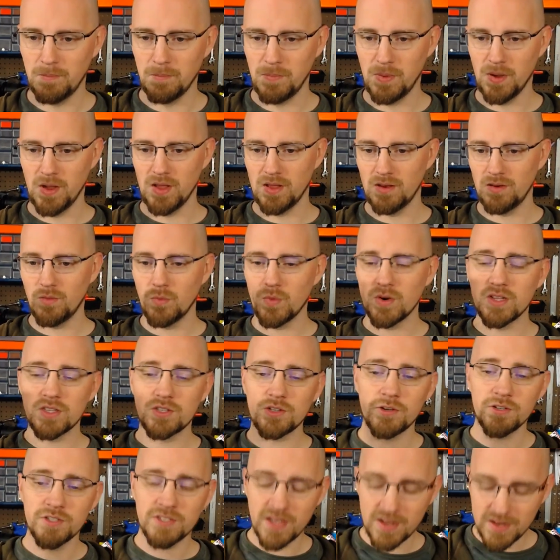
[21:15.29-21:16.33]
But when
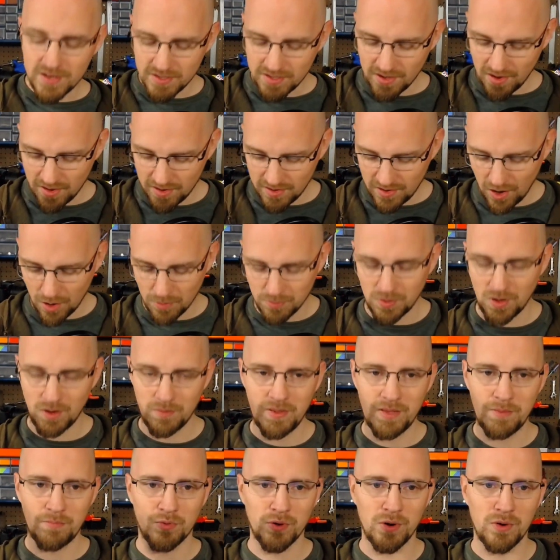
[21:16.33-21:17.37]
it's all said and done, I'll
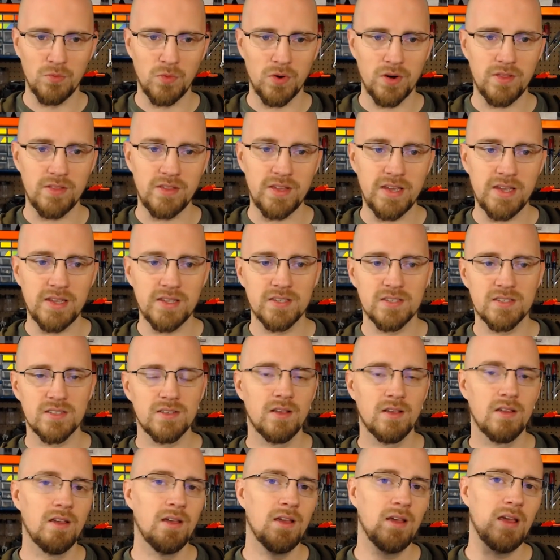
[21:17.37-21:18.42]
probably print one of these
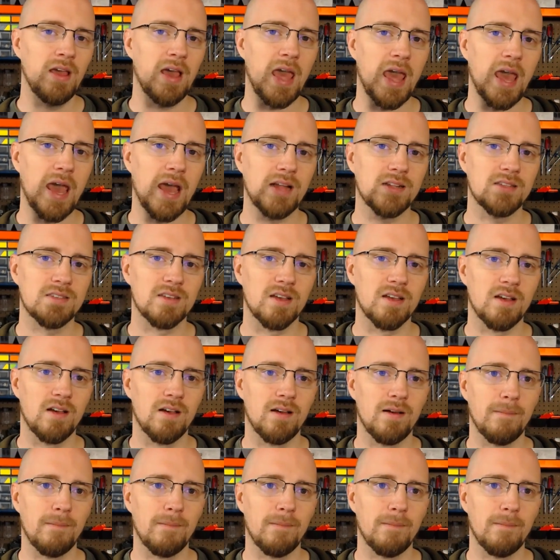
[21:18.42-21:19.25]
at